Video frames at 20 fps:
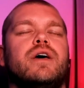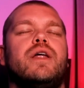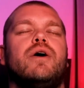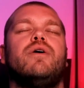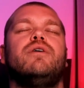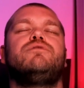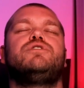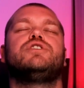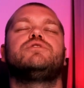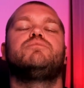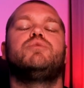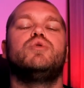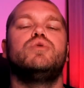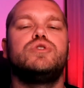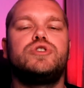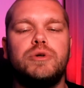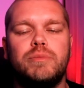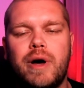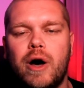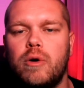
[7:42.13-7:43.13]
Now, I've just
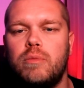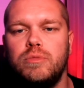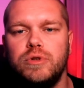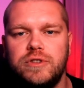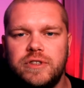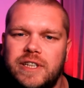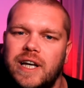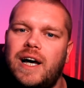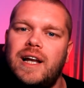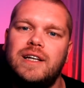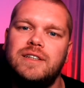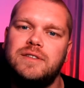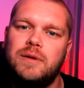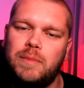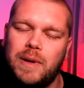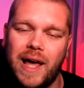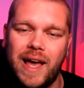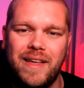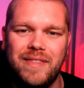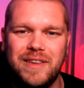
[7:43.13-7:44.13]
bought Jamal Musiala to
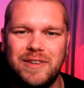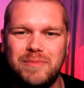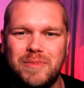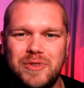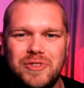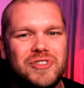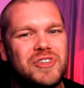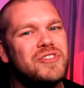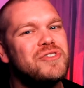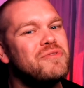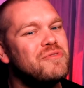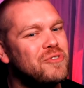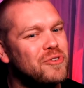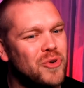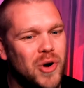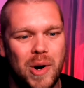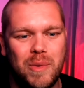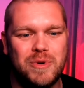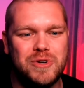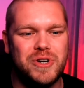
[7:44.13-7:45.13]
play in this position for
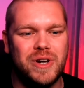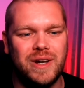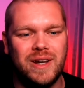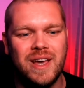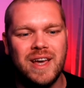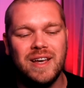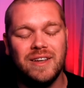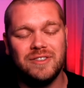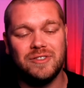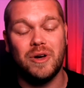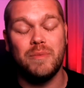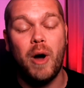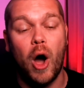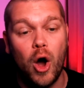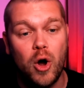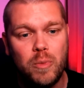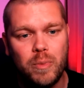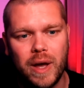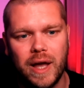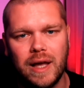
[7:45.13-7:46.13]
Real Madrid, so I'm
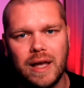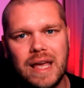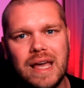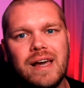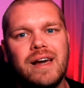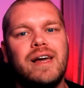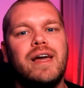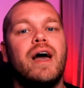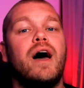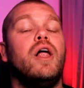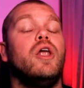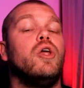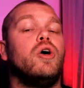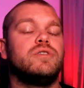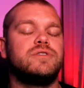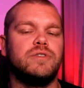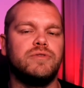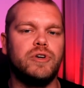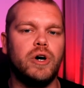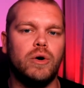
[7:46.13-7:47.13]
hoping he can get a
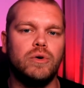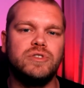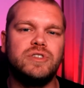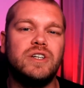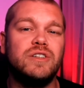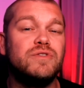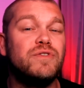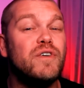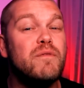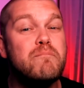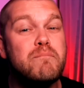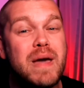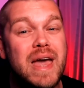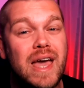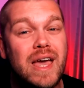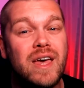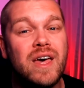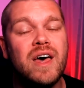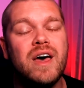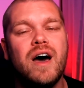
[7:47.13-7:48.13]
lot of goals, because for
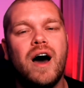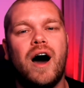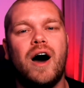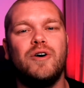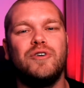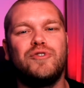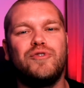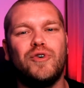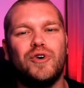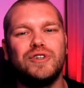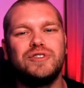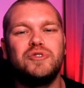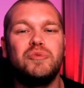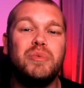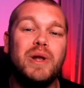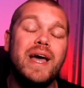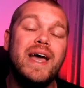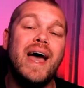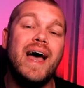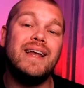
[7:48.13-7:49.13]
me, I was forced to
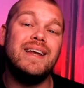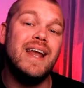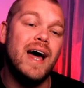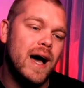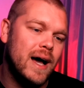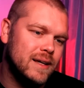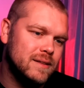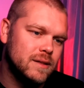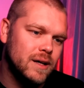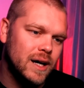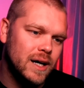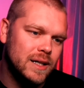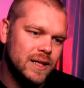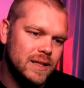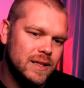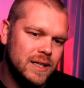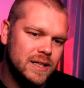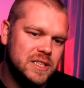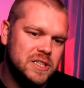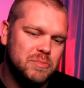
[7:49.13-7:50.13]
play Eden Hazard
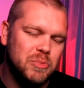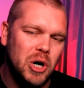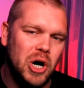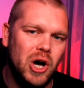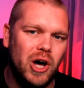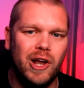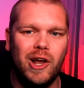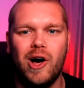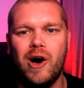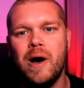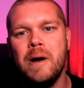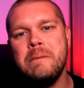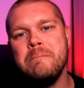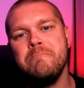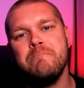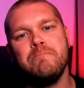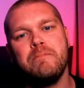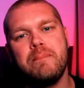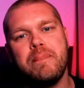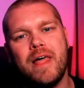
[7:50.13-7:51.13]
in this spot a lot.
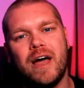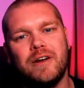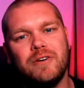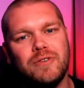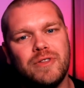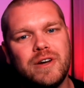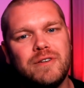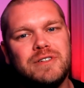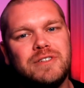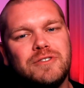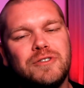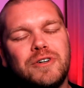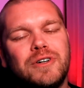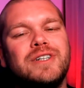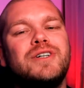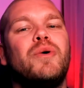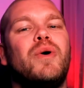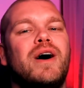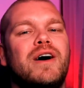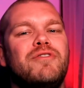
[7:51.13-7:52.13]
And although he
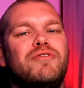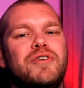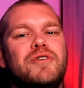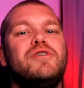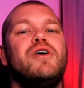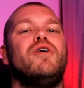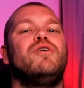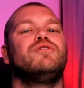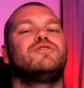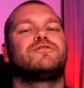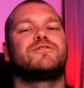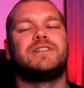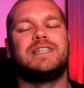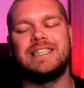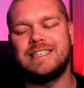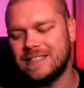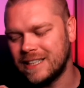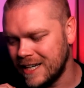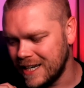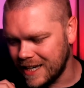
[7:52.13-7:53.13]
scored quite a few goals for
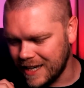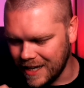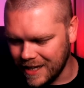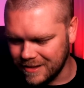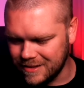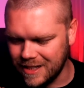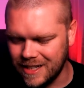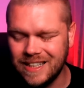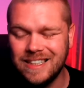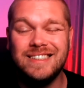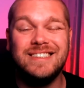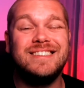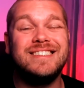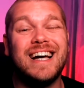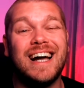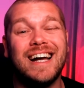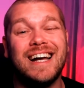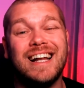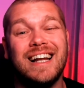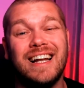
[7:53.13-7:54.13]
us, isn't
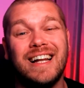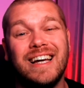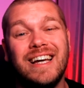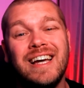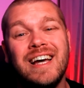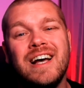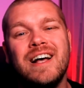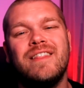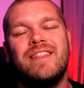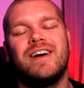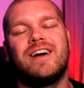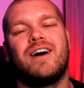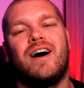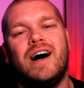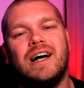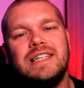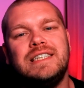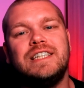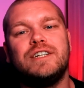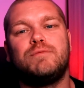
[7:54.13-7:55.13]
exactly the
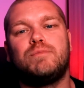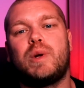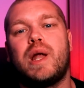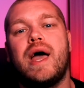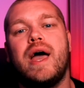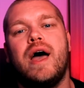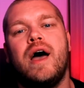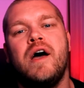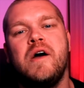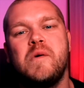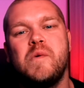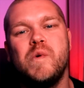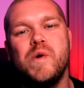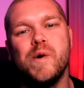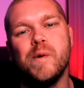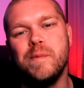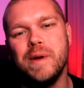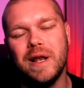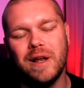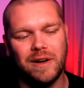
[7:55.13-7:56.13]
kind of player we
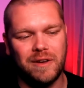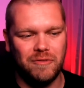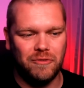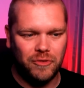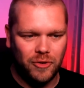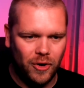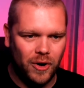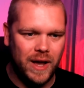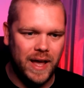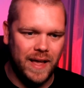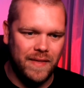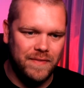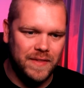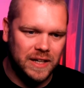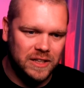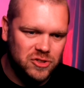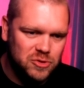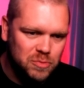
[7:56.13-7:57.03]
will be looking for in this